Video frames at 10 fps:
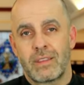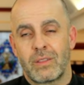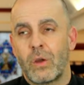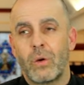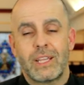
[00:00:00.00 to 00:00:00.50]

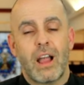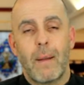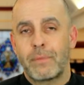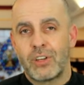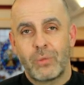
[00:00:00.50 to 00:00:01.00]
The only
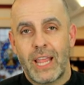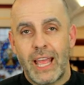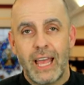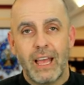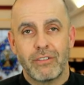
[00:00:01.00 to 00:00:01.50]
option we
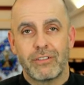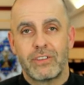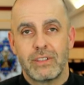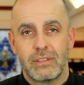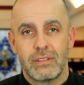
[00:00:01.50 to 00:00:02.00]
have,
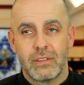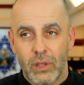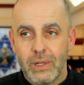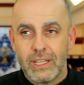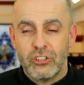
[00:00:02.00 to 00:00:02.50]
the
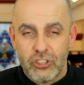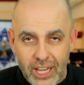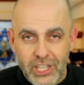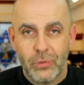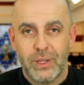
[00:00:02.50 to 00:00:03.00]
only
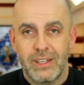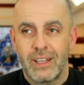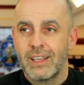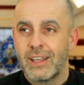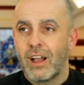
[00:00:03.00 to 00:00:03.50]
genuine,
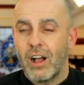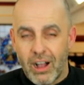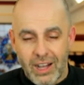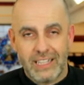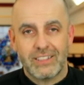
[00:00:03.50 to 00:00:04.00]

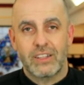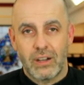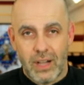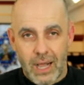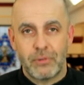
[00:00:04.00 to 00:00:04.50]
honest
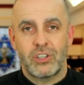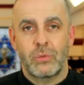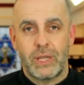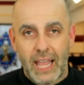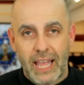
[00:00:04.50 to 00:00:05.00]
option
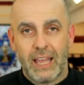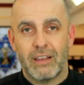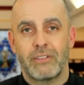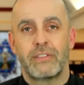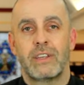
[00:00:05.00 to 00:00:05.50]
we
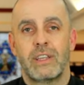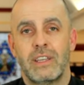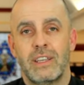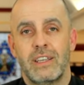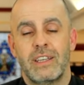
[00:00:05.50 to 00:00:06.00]
have,
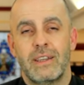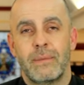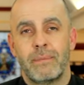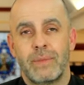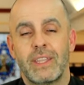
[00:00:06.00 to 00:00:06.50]

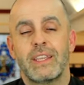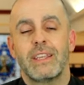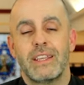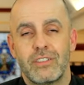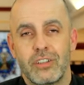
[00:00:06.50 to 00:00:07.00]

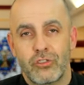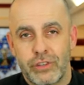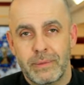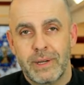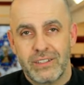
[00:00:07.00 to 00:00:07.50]
is to
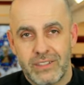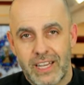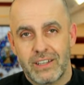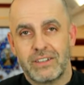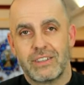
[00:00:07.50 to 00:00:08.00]
trim our
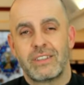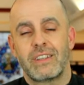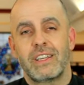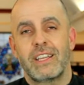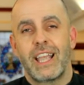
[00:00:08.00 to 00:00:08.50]
sails
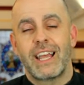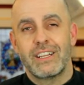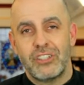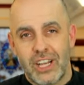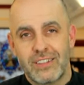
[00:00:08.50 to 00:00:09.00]
and
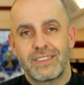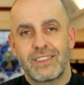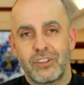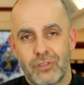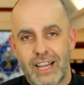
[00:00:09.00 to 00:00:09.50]
adjust the
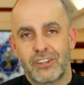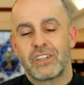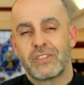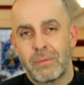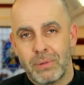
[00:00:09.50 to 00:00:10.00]
direction
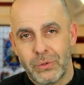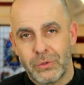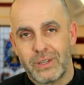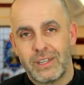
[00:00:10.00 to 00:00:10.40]
of our boat.